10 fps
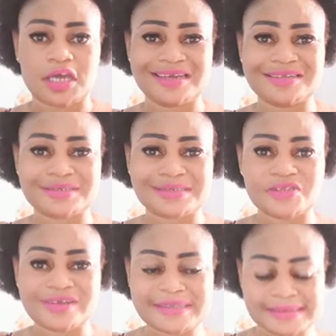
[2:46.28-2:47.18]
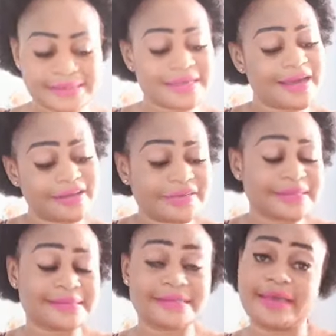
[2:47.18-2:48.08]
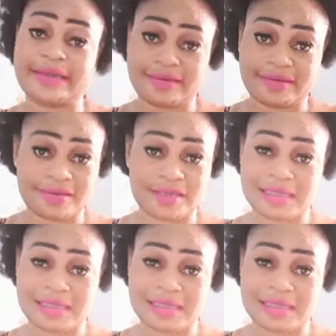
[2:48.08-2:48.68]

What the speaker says: tear the skin.